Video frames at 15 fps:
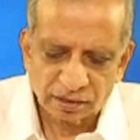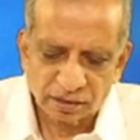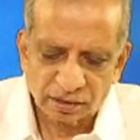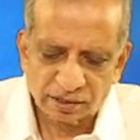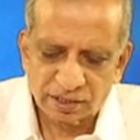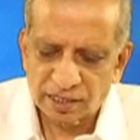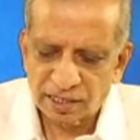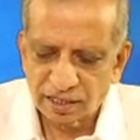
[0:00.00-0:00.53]

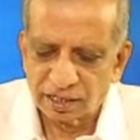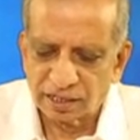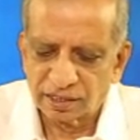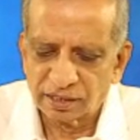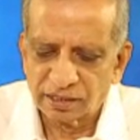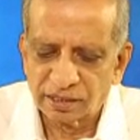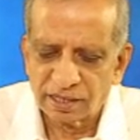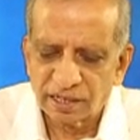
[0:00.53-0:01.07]

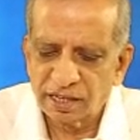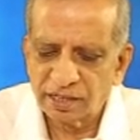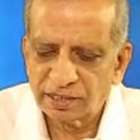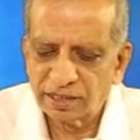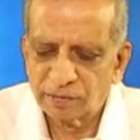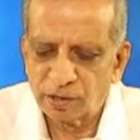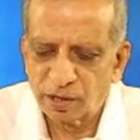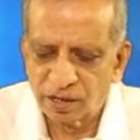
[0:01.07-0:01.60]
Secondly, there are
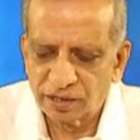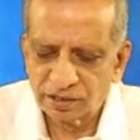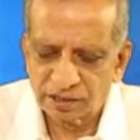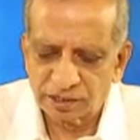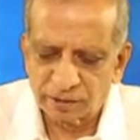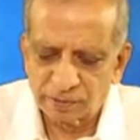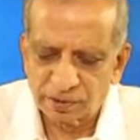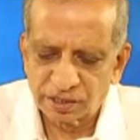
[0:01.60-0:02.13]
some
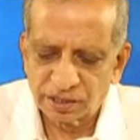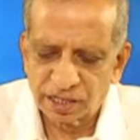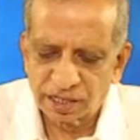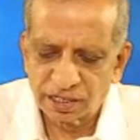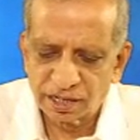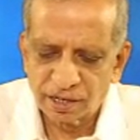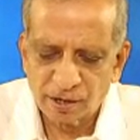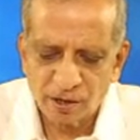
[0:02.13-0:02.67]
concepts
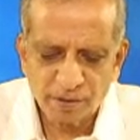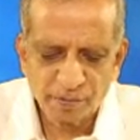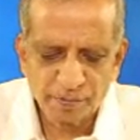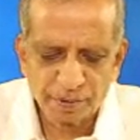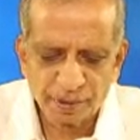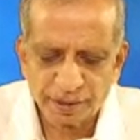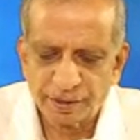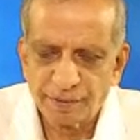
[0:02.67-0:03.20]
that cannot
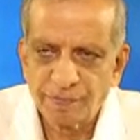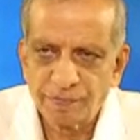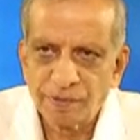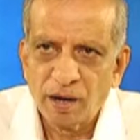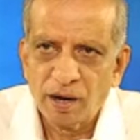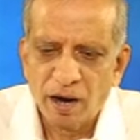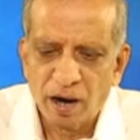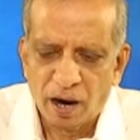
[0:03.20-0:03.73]
be
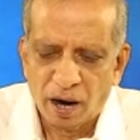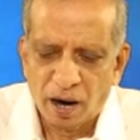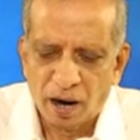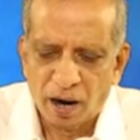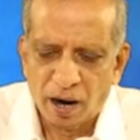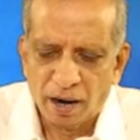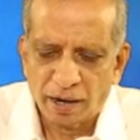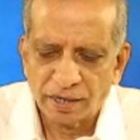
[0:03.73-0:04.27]

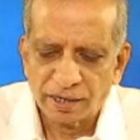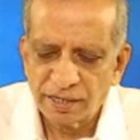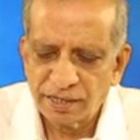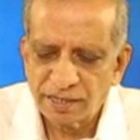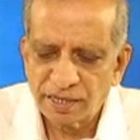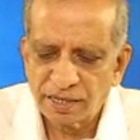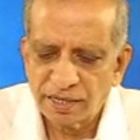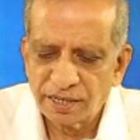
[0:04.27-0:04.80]

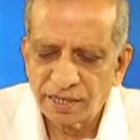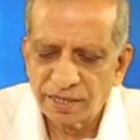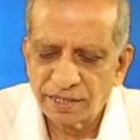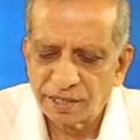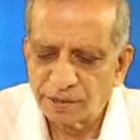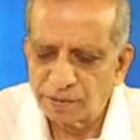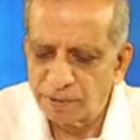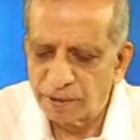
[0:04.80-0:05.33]
easily
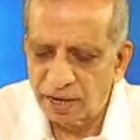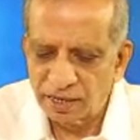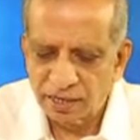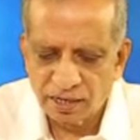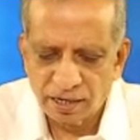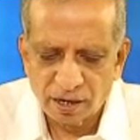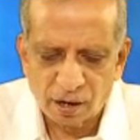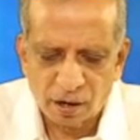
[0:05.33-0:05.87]

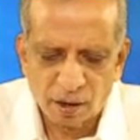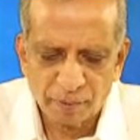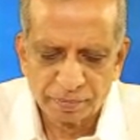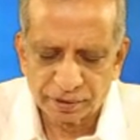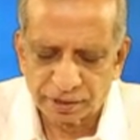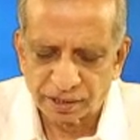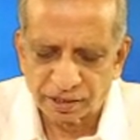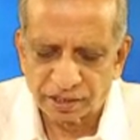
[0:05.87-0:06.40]
defined
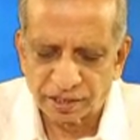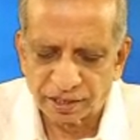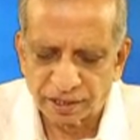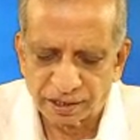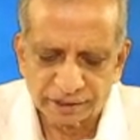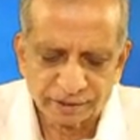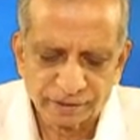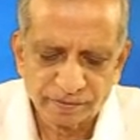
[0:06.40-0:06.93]

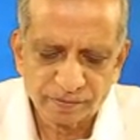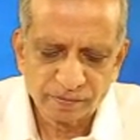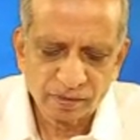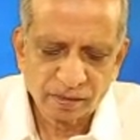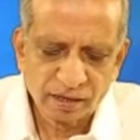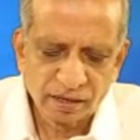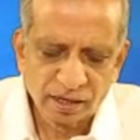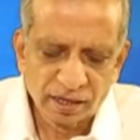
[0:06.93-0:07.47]
operationally.
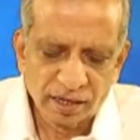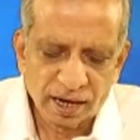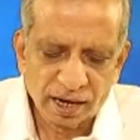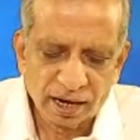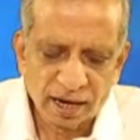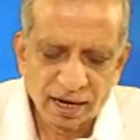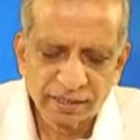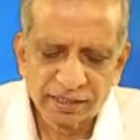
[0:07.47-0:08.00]

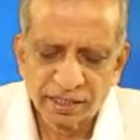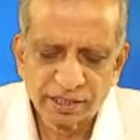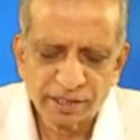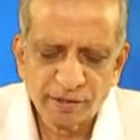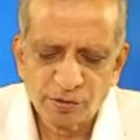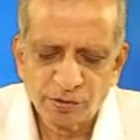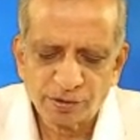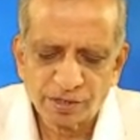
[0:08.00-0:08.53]
I can
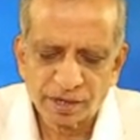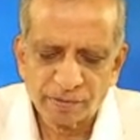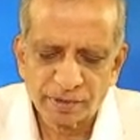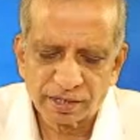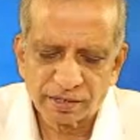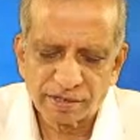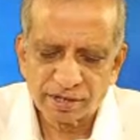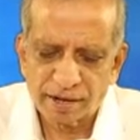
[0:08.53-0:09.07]
give you some
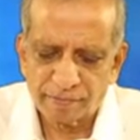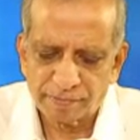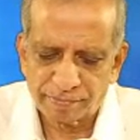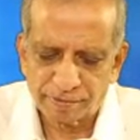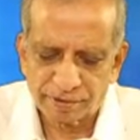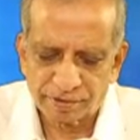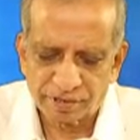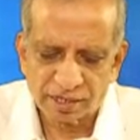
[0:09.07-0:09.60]

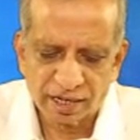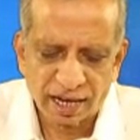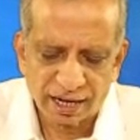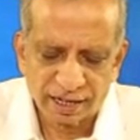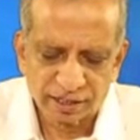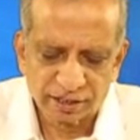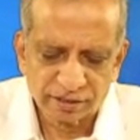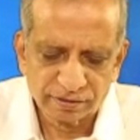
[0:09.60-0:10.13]
examples
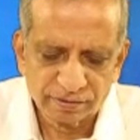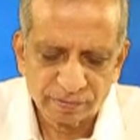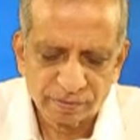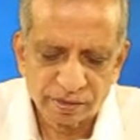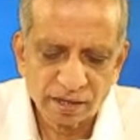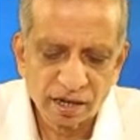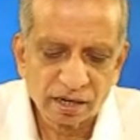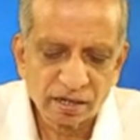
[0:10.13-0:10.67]
like
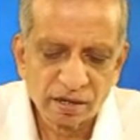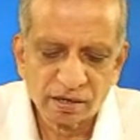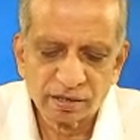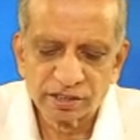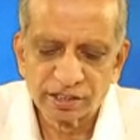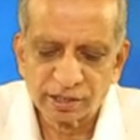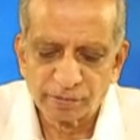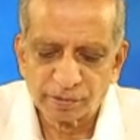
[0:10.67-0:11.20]
the
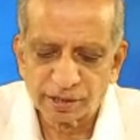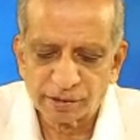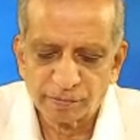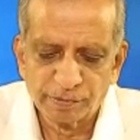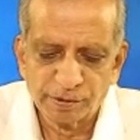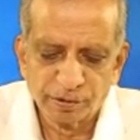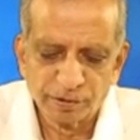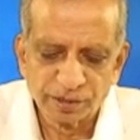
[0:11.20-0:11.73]
concepts
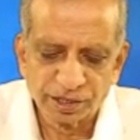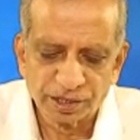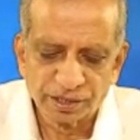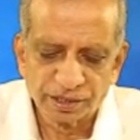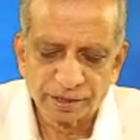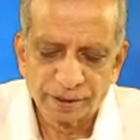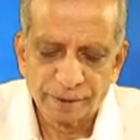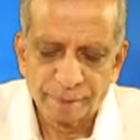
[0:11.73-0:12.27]
of
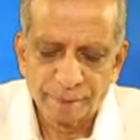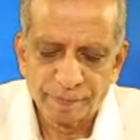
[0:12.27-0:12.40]
beauty,